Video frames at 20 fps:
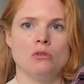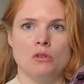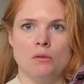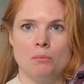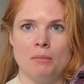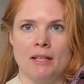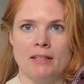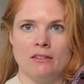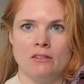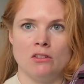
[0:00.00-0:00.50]

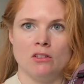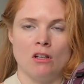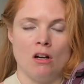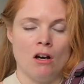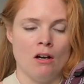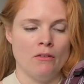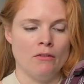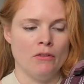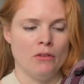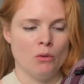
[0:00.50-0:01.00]
depends
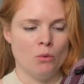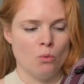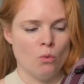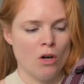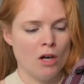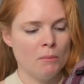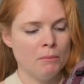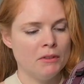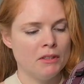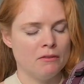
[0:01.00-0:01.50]
on the
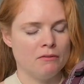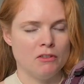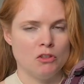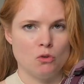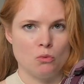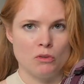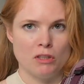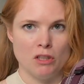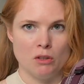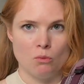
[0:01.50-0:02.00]
warmth. If
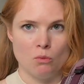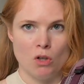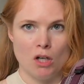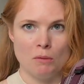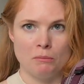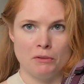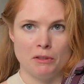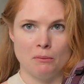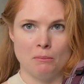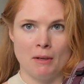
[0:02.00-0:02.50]
it's really
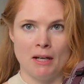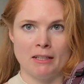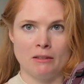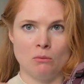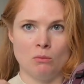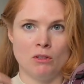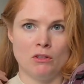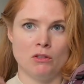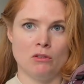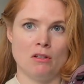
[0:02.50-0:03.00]
warm, you might
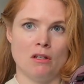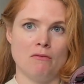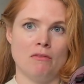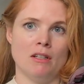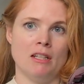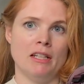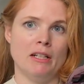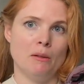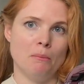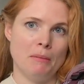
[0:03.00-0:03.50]
want to have a
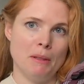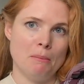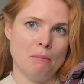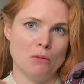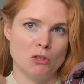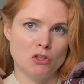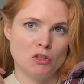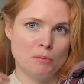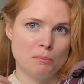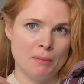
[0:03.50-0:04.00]
little bit
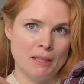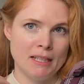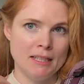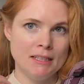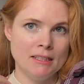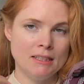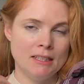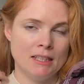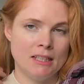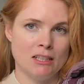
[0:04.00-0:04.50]
more
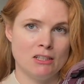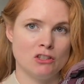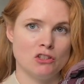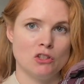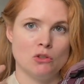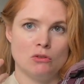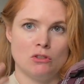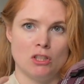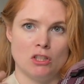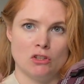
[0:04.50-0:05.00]
space here so
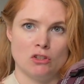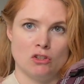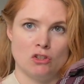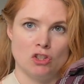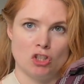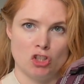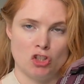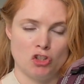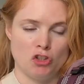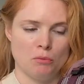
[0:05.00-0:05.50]
it doesn't
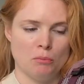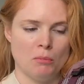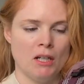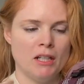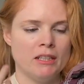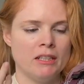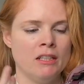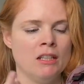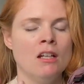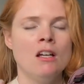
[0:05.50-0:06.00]
touch your
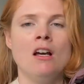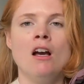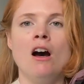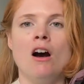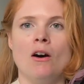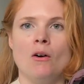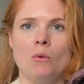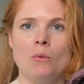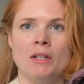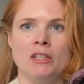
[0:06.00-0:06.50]
body.
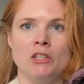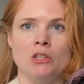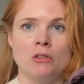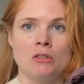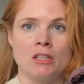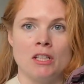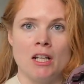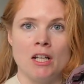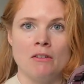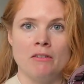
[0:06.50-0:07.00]
Or when you're
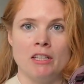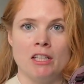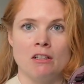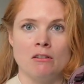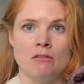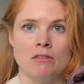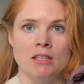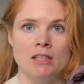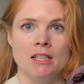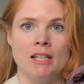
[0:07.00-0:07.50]
carrying a
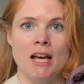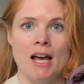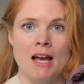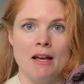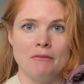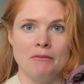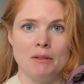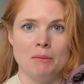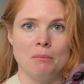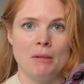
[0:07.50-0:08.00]
really
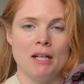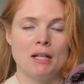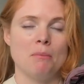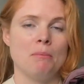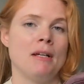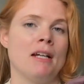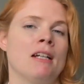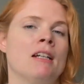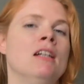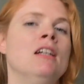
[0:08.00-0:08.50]
heavy
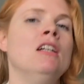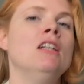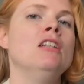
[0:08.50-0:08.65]
backpack,